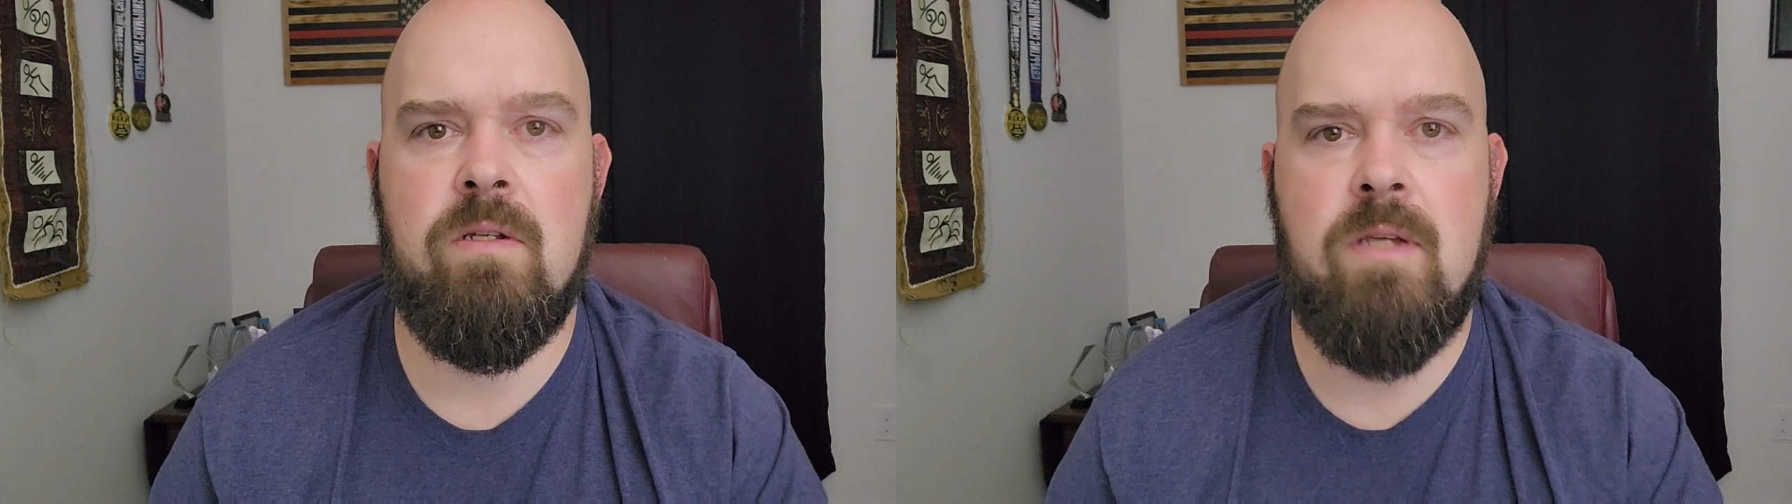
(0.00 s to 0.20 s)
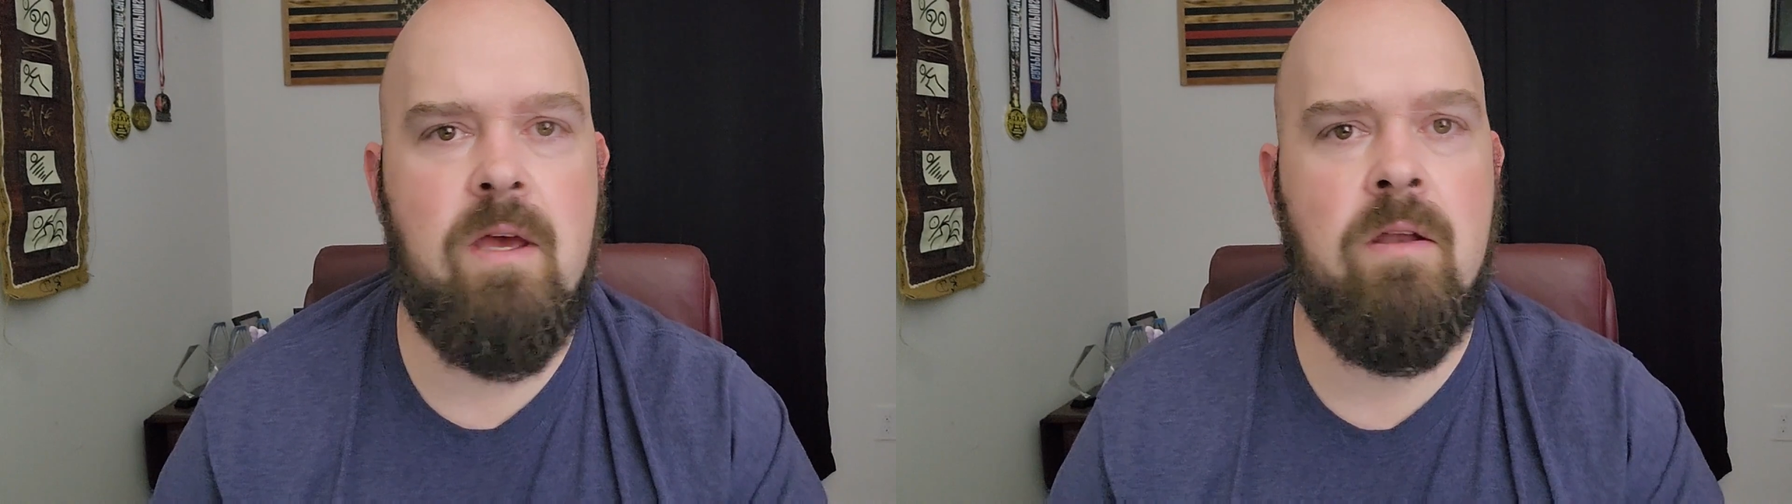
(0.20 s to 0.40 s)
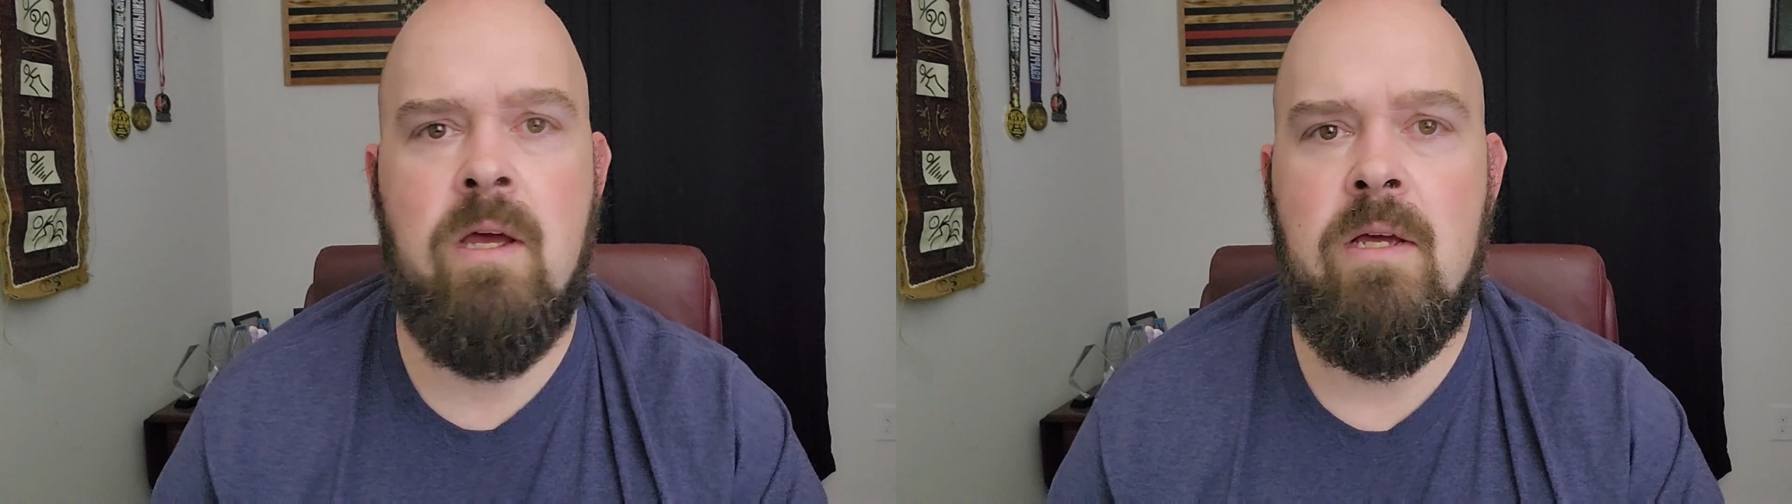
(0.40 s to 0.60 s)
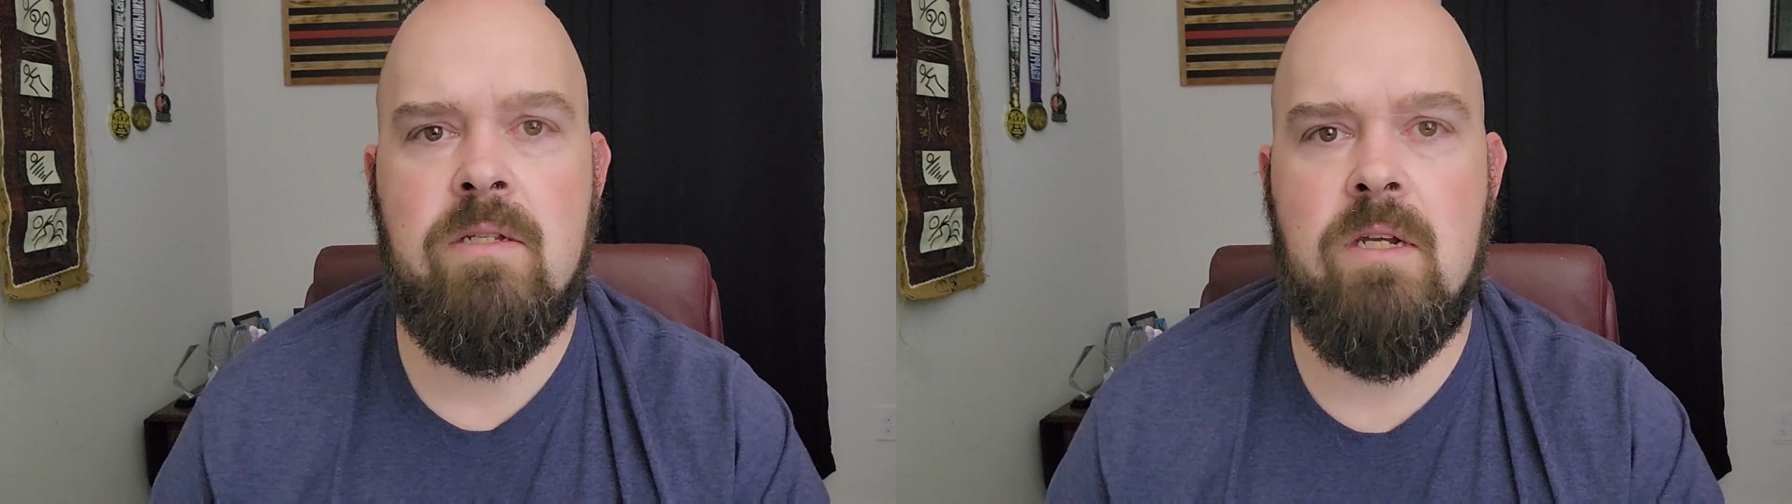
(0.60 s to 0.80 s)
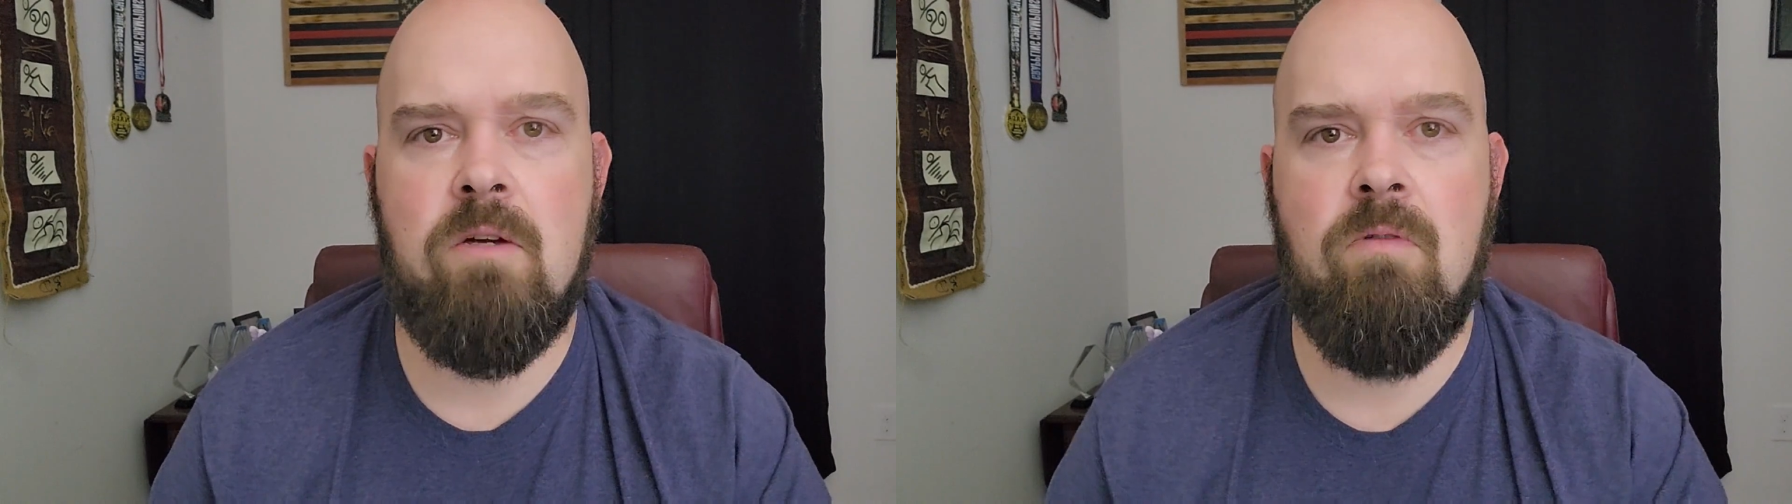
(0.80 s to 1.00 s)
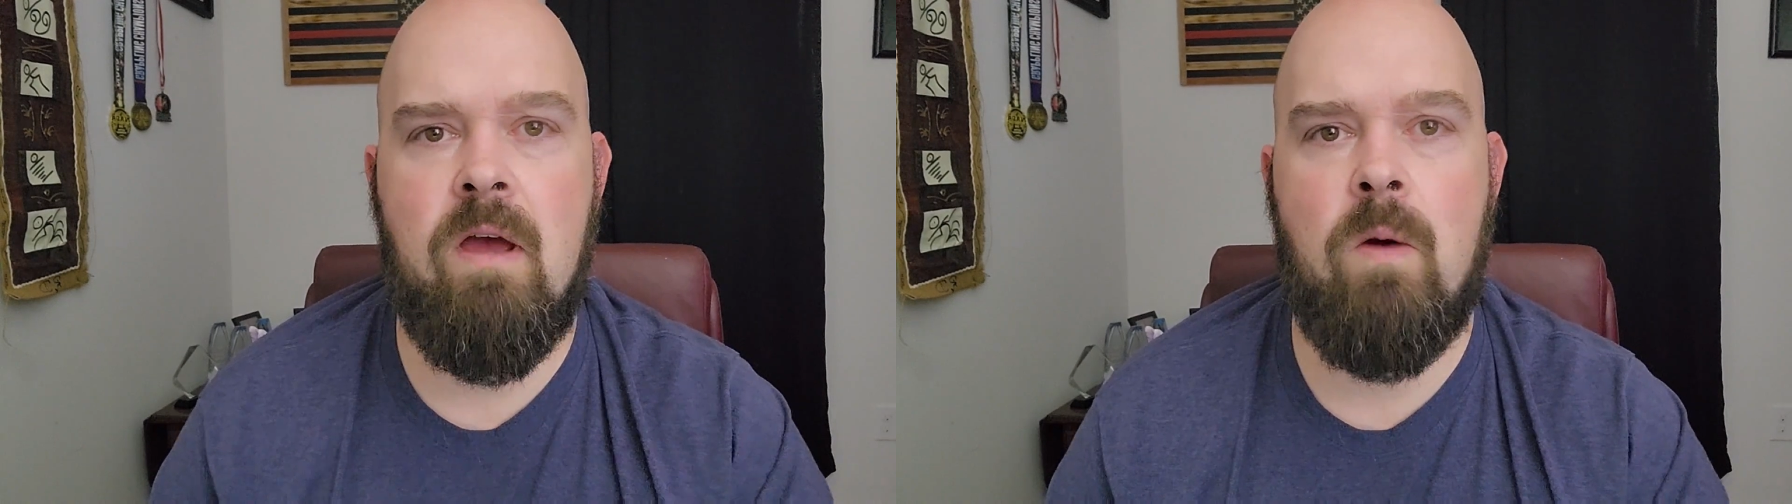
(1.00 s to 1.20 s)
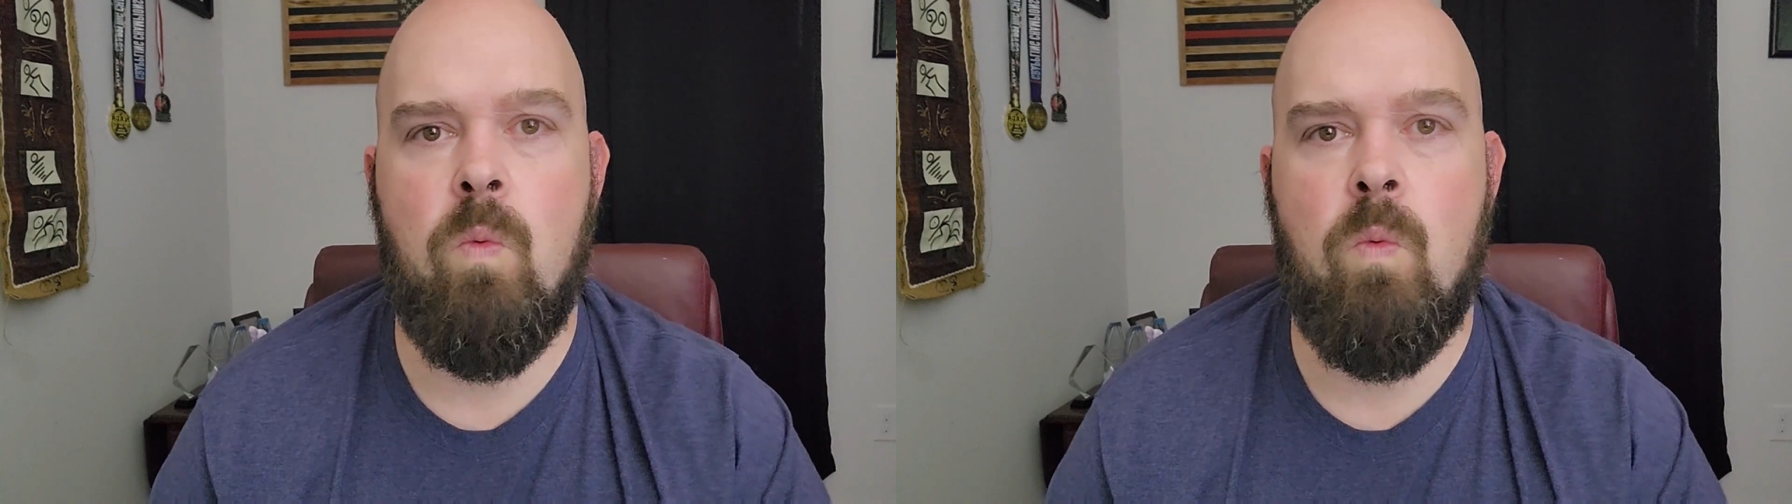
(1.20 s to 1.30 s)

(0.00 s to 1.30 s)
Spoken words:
town, stick around.